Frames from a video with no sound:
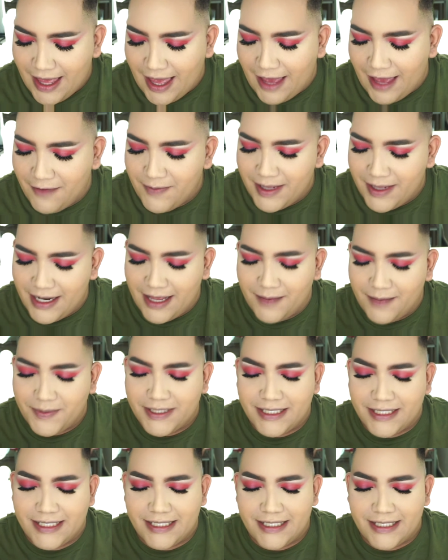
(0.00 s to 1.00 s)
I've been
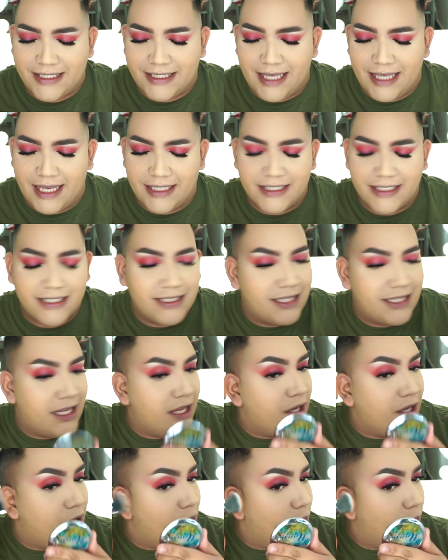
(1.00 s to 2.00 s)

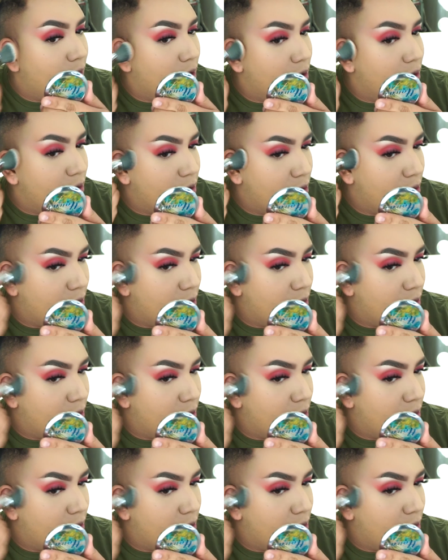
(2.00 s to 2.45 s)
obsessing, okay?